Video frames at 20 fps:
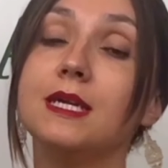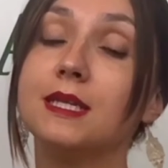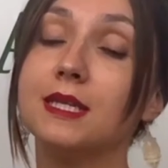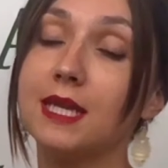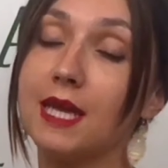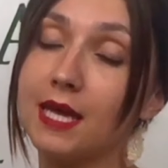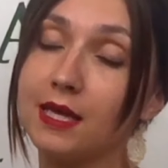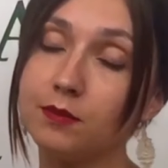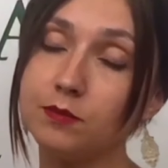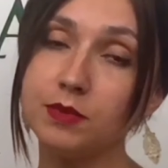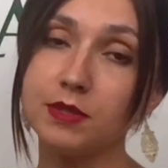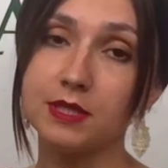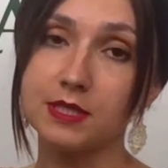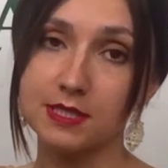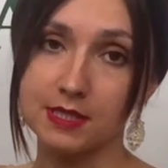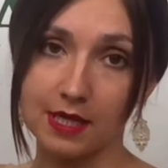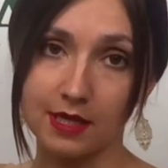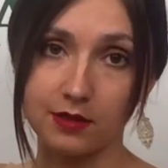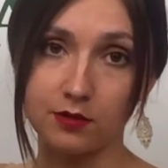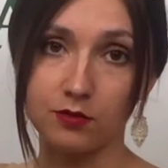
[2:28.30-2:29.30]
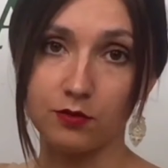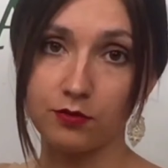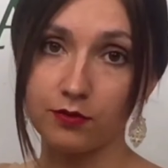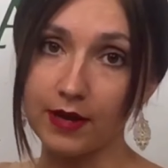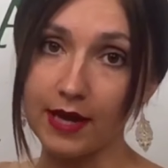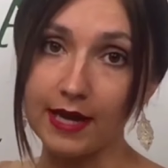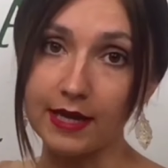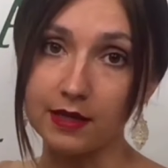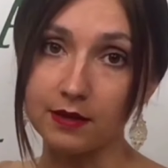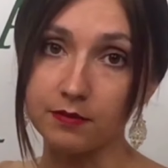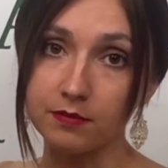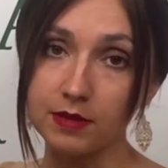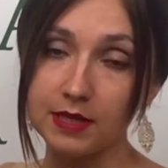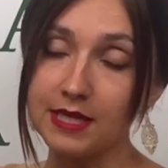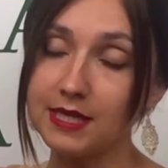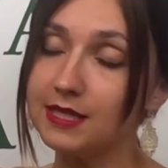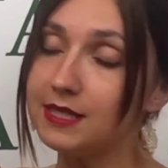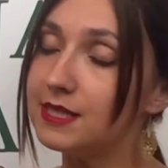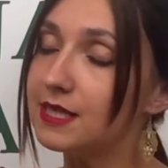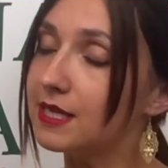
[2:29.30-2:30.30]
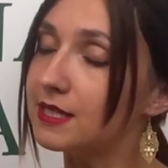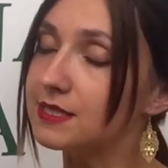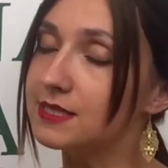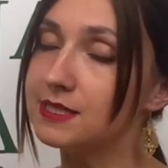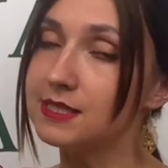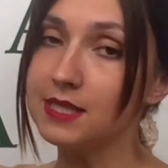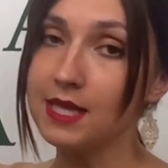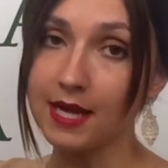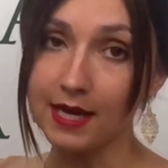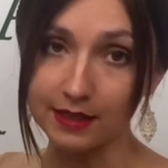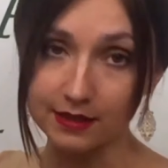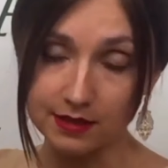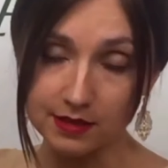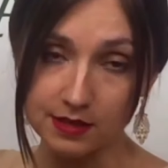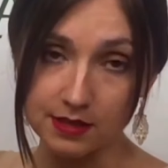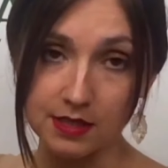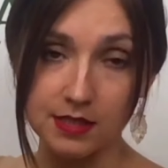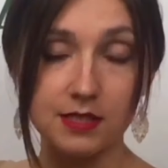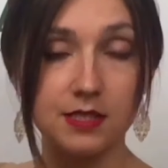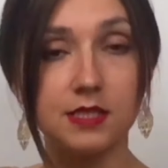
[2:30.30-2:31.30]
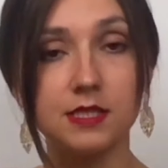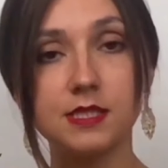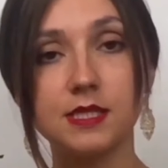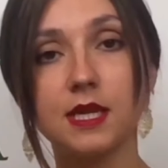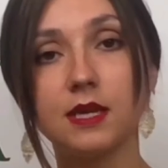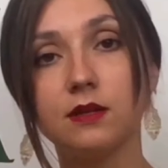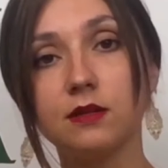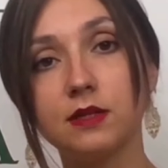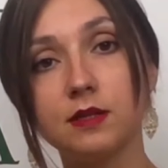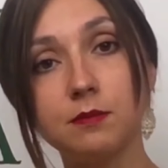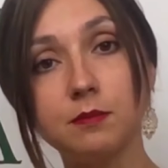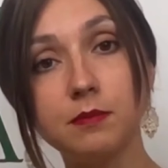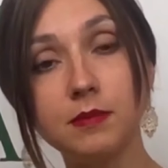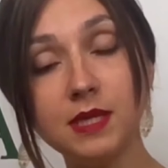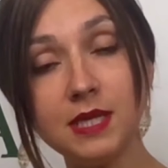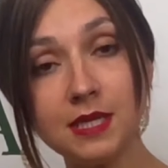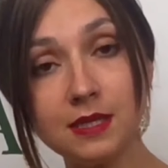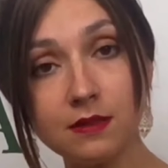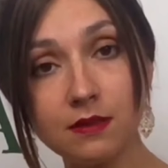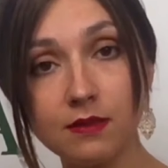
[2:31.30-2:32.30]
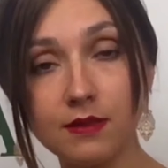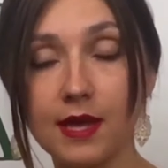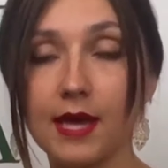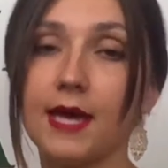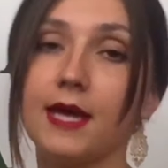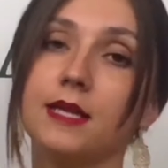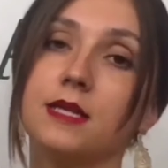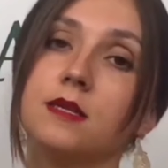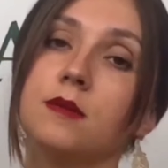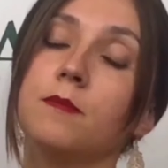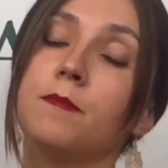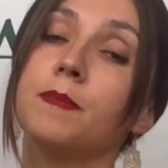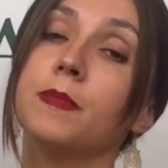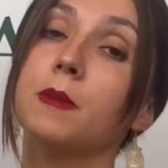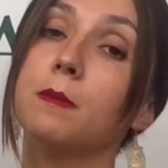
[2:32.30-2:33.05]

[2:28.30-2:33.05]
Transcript: it can be a sign of fake. It does not necessarily mean that,